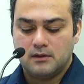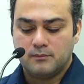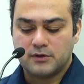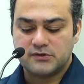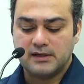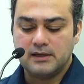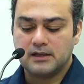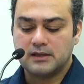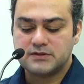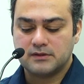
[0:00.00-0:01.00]
Because
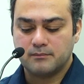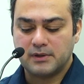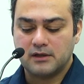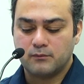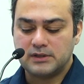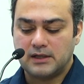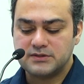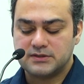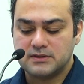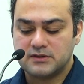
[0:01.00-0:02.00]
healing doesn't begin with
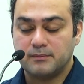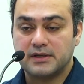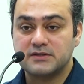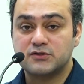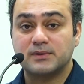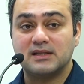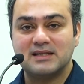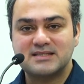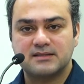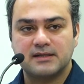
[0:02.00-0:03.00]
answers, it begins with
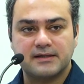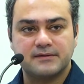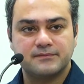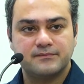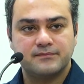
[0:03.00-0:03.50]
listening.